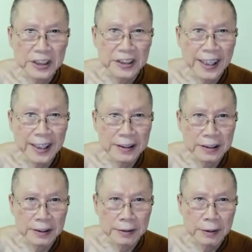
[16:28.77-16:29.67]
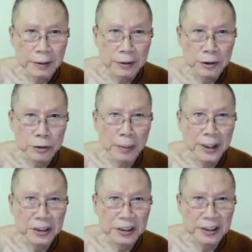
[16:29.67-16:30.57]
standard to
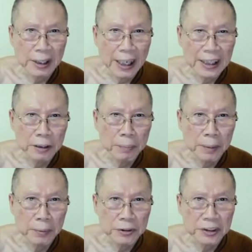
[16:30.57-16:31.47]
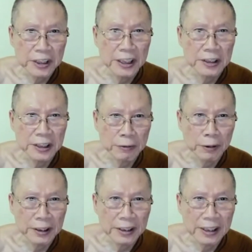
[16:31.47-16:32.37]
measure other people's teaching,
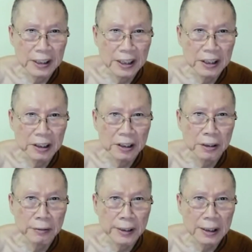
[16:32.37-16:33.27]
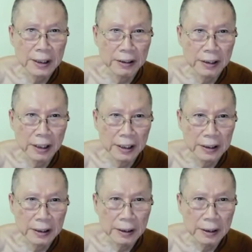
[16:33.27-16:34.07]
whether they are teaching correctly or not.